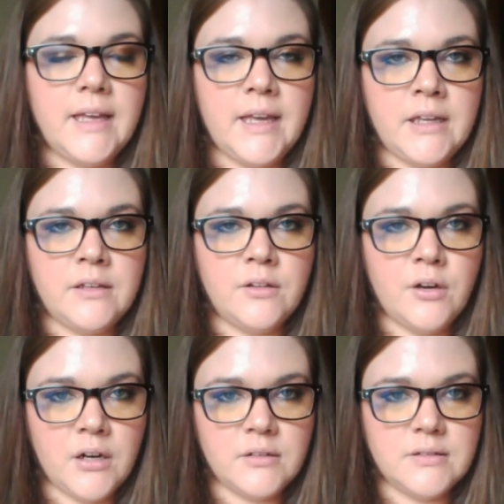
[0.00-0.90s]
and the
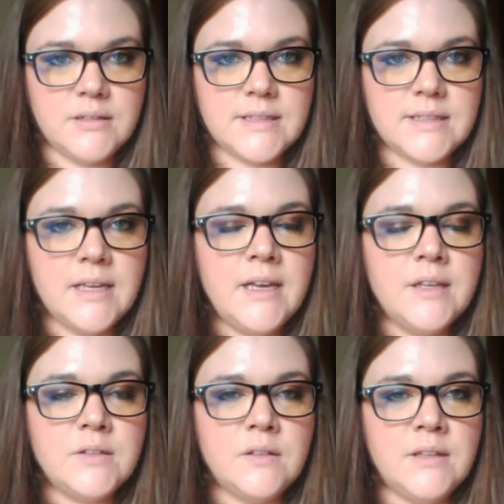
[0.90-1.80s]
gardens.
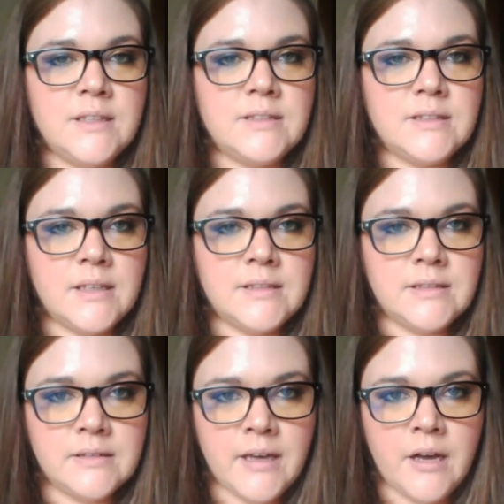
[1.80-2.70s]
So this does
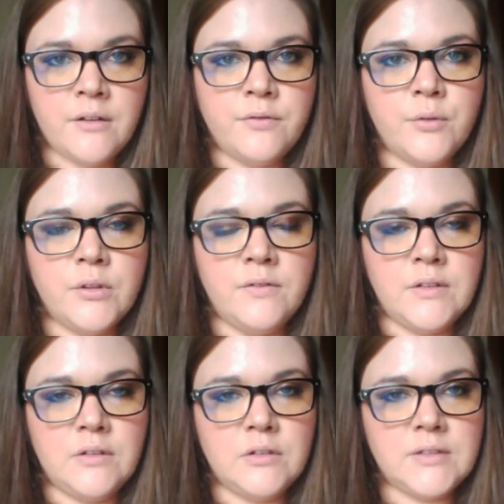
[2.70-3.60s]
allow for the
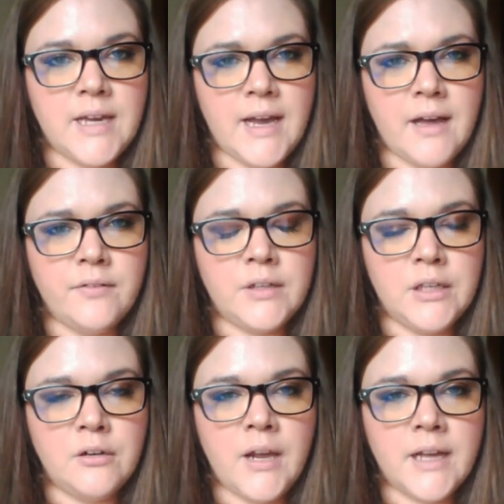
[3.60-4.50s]
visitor to have an
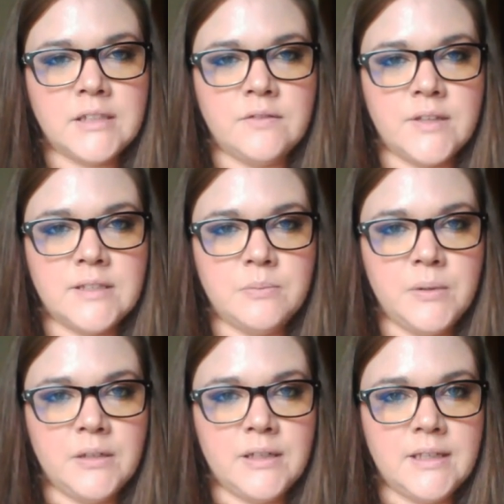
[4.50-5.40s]
interactive
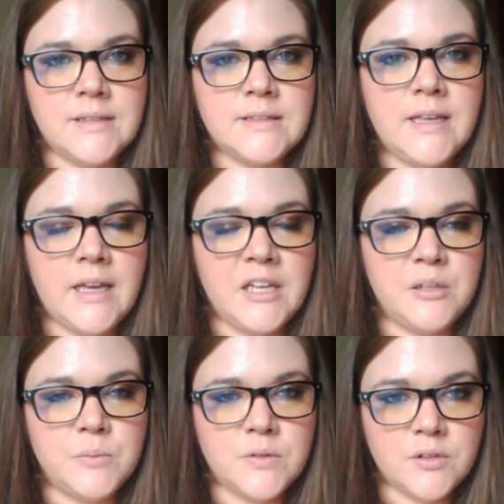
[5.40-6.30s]
experience and
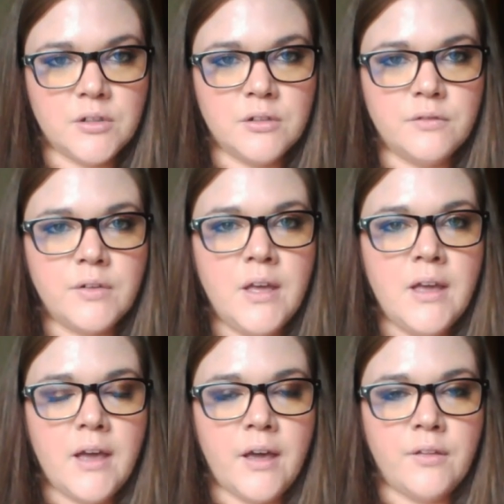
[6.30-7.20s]
observe
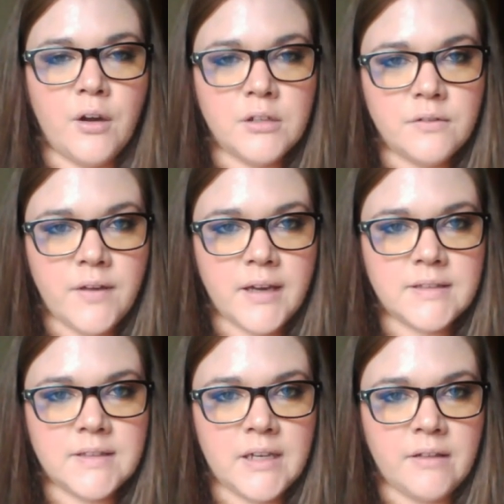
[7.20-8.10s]
the
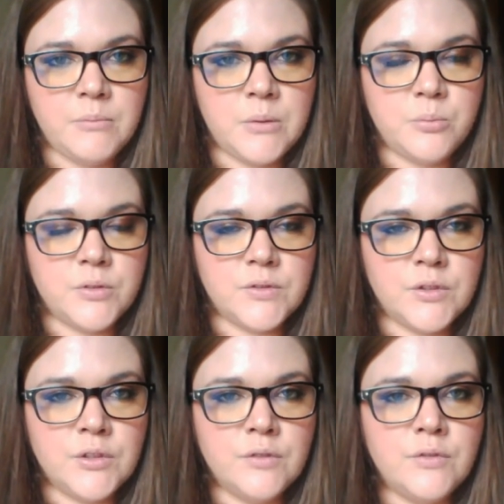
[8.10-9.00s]
artifacts that have been
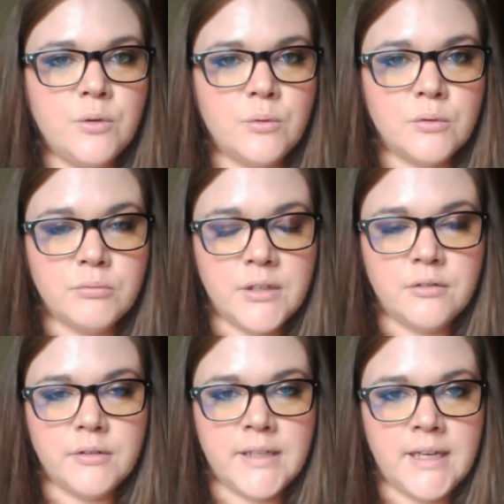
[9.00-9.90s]
preserved or
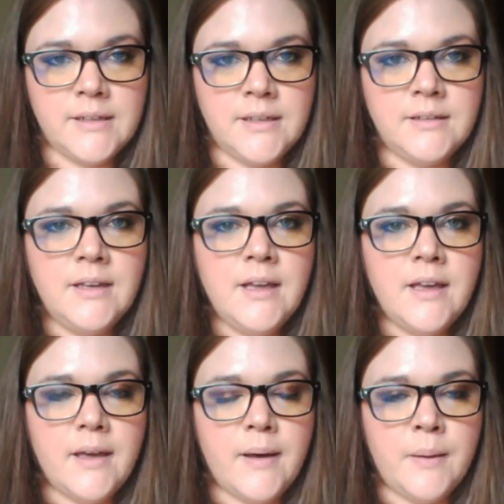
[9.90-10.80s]
recreated
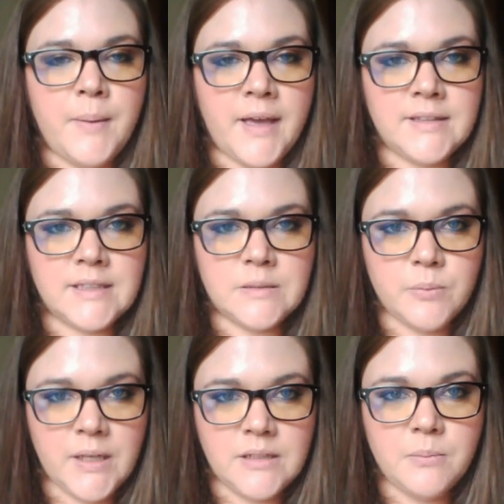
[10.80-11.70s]
as
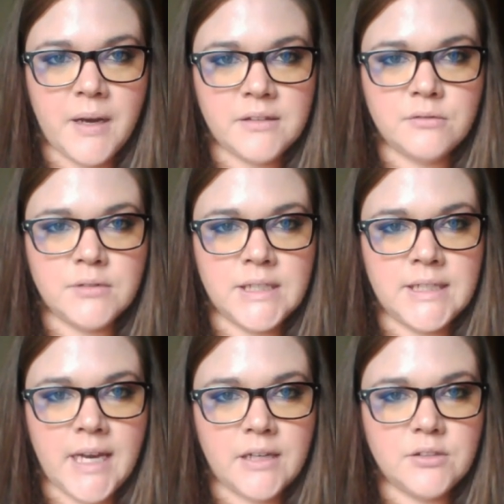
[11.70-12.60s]
explained by the
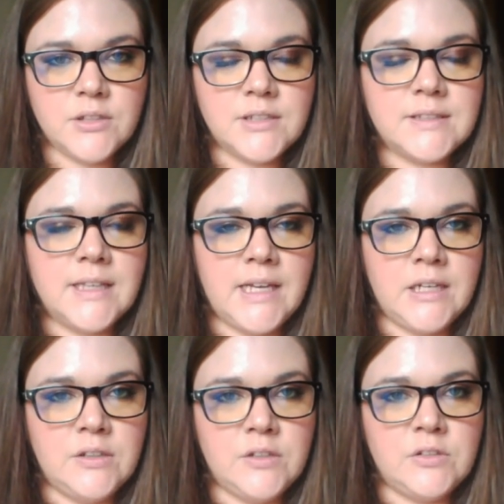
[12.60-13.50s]
reenactors, in
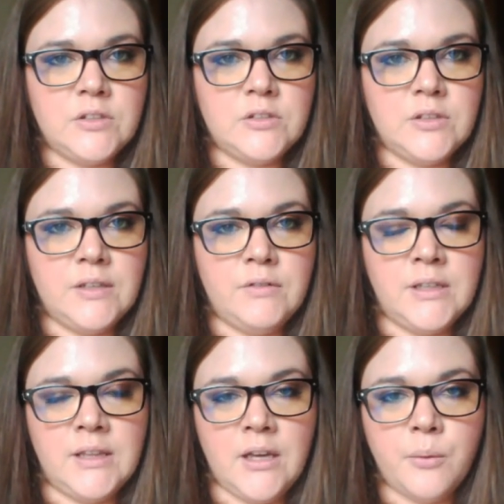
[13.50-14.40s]
addition to giving
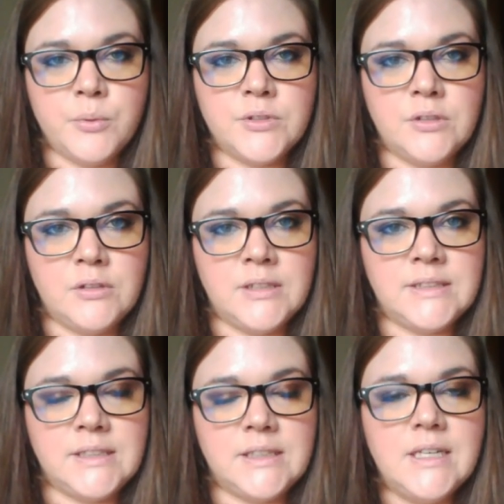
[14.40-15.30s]
the
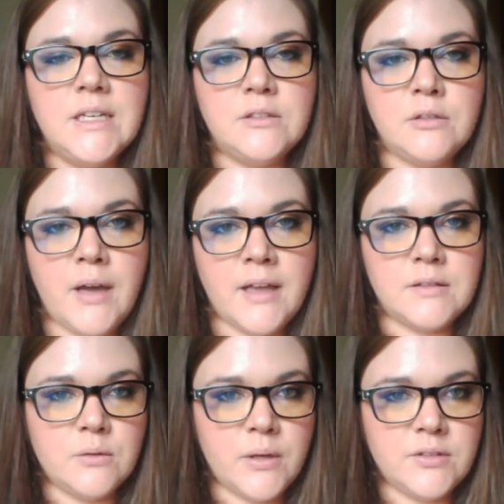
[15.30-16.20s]
opportunity to
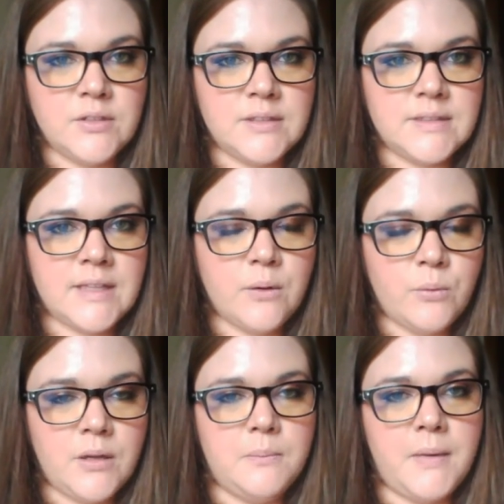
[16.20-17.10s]
ask questions that
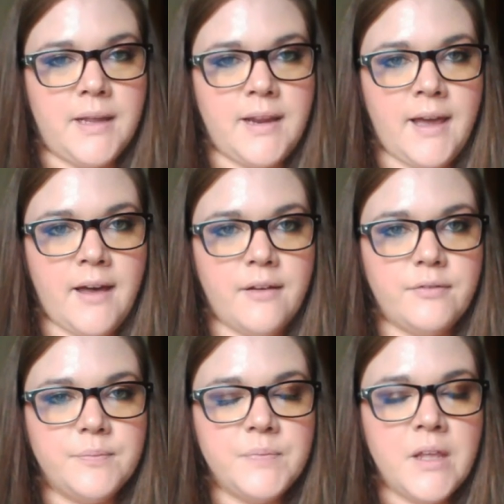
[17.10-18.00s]
one might have.
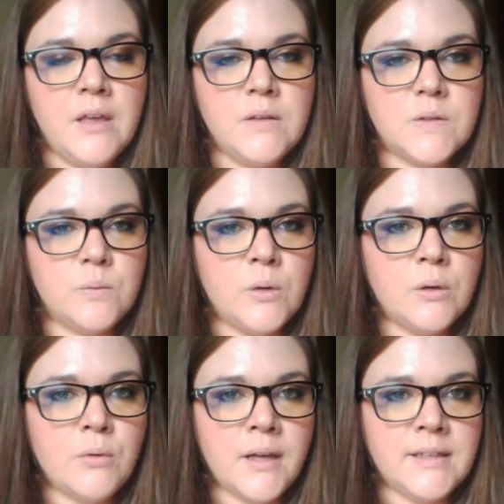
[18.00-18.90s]
So
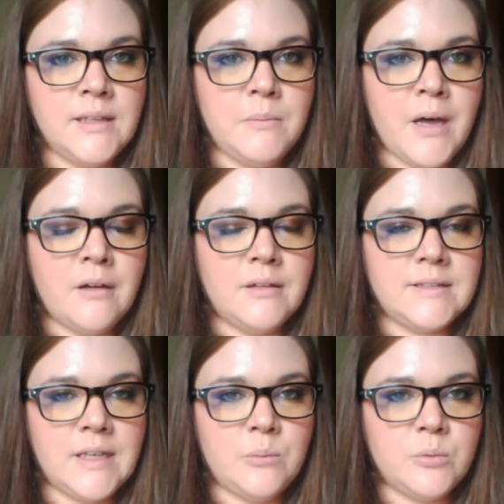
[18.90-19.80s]
what Rocky Mount
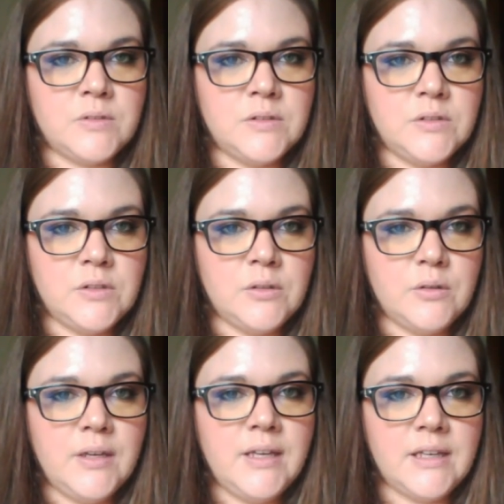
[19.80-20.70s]
is able to
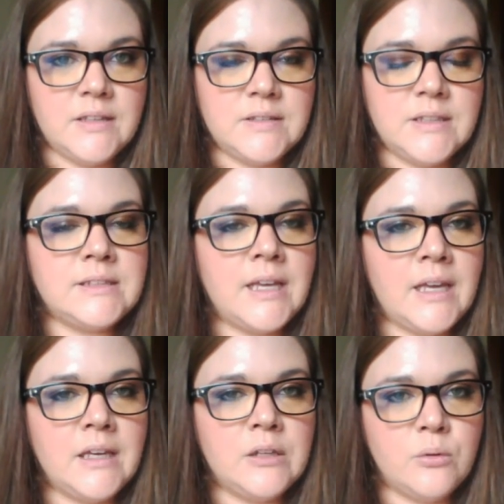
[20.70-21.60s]
do is to
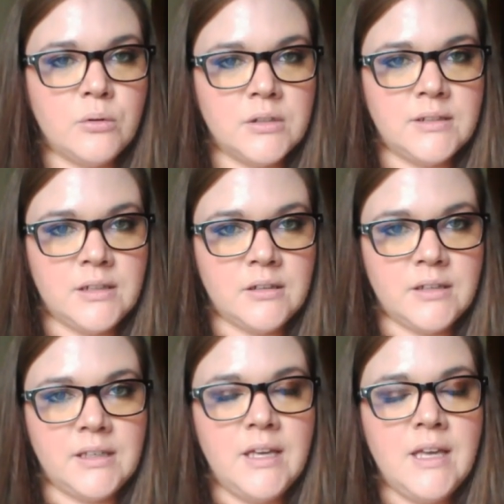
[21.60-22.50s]
take an
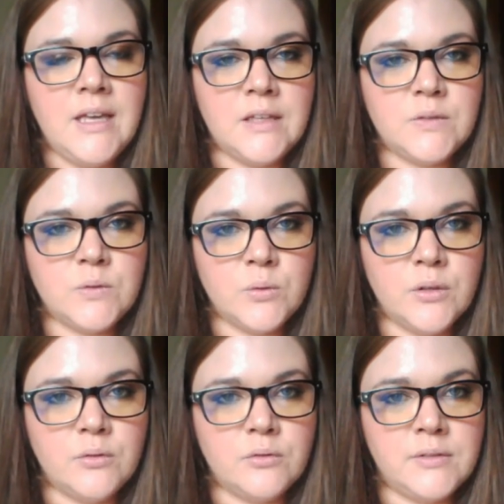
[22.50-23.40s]
ordinary
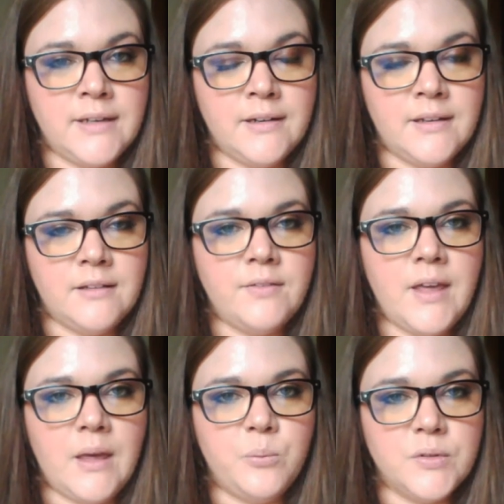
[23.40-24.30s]
historical narrative
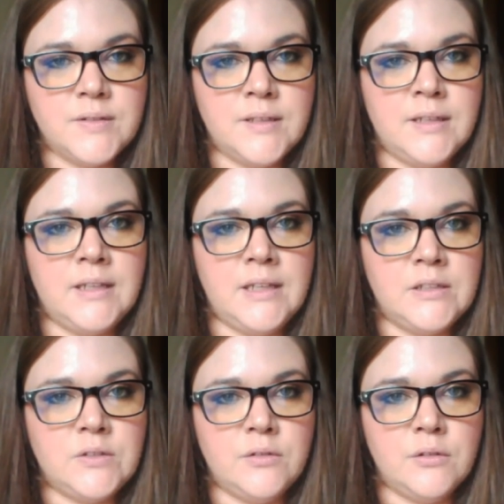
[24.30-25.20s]
and present it
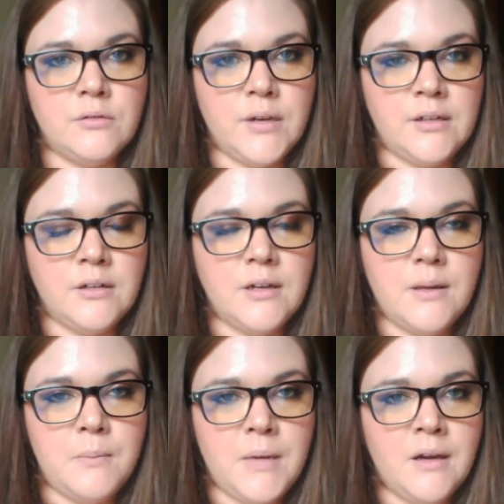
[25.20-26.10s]
into the greater
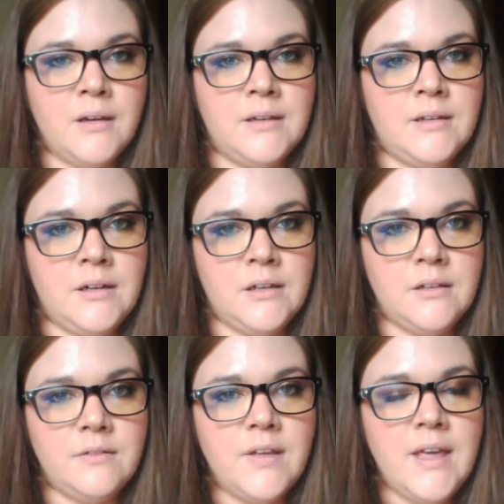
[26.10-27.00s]
American
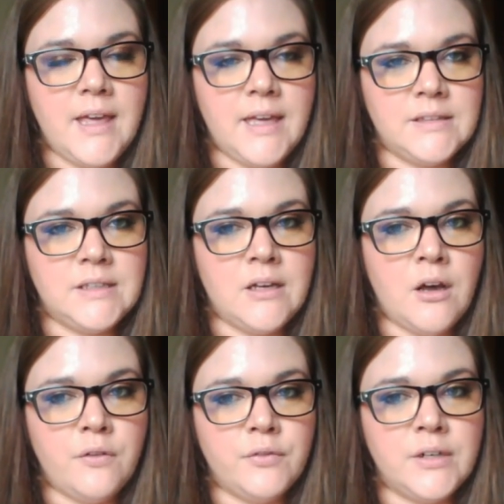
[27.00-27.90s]
narrative and
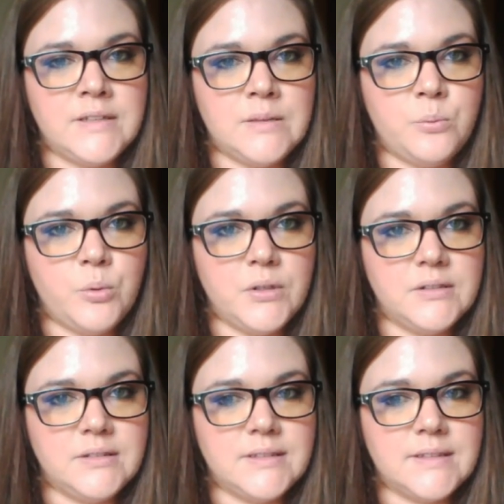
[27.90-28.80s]
offer its
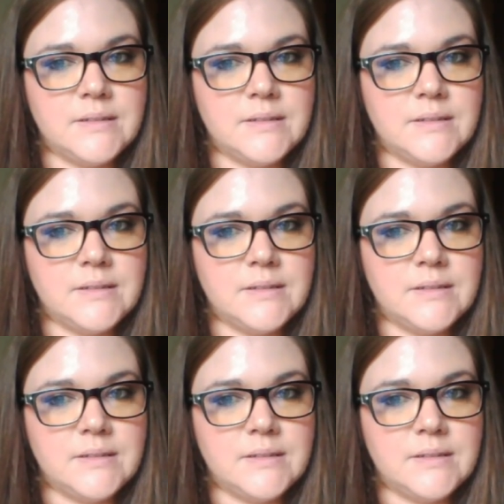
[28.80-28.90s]
importance.